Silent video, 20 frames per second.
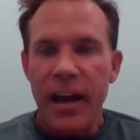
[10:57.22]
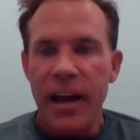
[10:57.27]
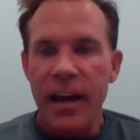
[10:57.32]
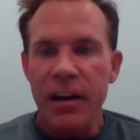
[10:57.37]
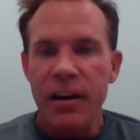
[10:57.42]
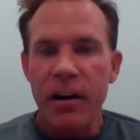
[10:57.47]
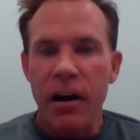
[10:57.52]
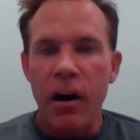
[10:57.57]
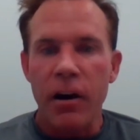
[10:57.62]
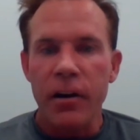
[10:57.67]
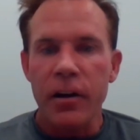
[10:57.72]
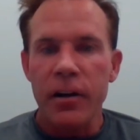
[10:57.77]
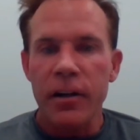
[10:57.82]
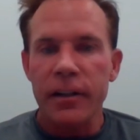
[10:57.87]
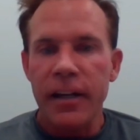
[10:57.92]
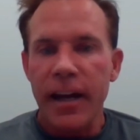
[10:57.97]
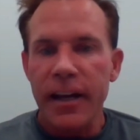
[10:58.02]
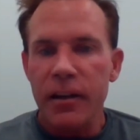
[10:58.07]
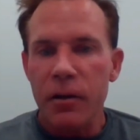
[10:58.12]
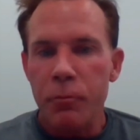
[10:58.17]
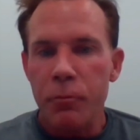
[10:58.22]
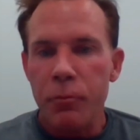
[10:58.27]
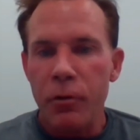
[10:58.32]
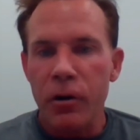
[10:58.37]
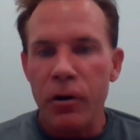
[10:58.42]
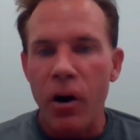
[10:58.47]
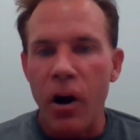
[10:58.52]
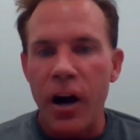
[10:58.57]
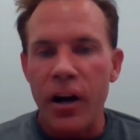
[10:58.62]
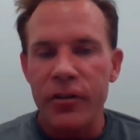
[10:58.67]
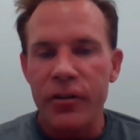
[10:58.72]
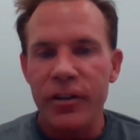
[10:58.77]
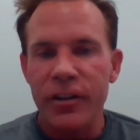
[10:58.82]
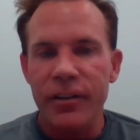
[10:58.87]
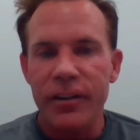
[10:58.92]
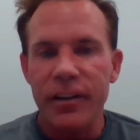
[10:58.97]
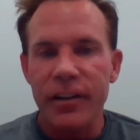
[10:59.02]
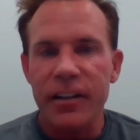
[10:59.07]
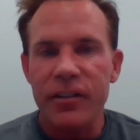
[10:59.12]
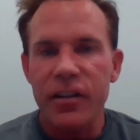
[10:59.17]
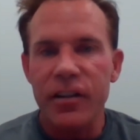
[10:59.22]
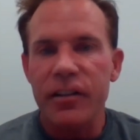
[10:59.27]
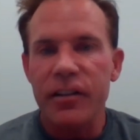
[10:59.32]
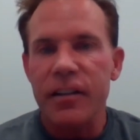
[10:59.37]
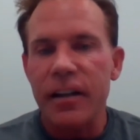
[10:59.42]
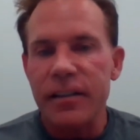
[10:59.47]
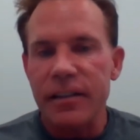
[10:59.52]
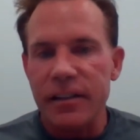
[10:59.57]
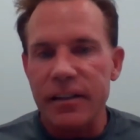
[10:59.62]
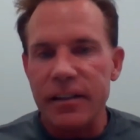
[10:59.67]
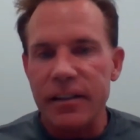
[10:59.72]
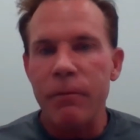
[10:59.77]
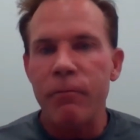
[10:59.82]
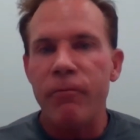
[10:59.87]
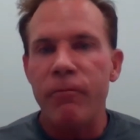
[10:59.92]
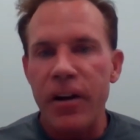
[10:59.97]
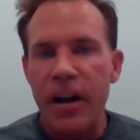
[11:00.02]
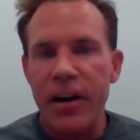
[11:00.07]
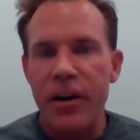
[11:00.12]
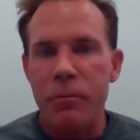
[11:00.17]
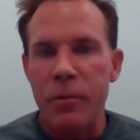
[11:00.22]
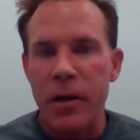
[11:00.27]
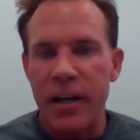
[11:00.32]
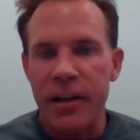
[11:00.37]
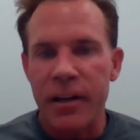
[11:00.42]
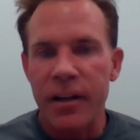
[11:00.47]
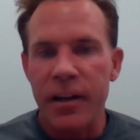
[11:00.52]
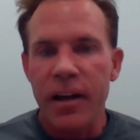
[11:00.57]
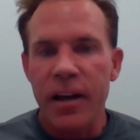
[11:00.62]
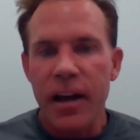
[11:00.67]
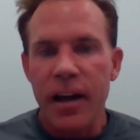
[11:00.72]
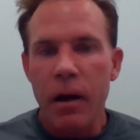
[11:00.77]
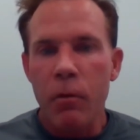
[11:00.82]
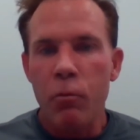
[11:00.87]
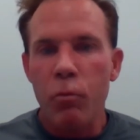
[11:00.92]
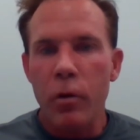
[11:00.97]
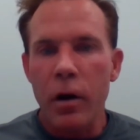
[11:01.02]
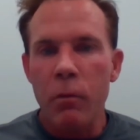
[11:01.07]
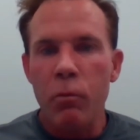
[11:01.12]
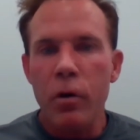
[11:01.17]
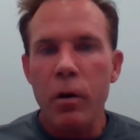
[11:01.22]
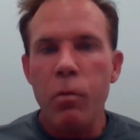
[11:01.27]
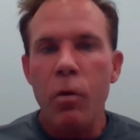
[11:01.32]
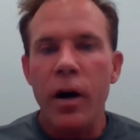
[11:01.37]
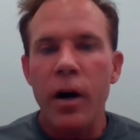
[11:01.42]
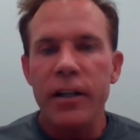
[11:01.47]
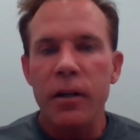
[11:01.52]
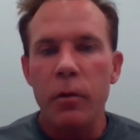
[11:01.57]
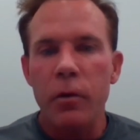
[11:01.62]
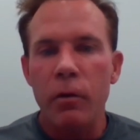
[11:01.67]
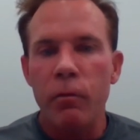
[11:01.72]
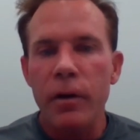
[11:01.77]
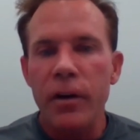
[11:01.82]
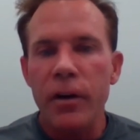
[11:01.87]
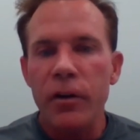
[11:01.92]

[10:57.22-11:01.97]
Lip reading: and are going to take the precautions, it just doesn't seem fair to me. And we wanted, the